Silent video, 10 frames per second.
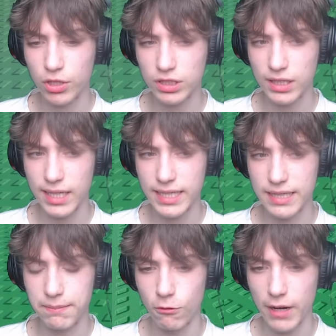but
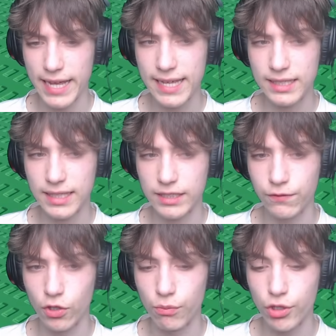slightly red. It's
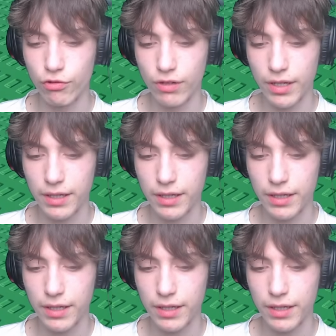full moon.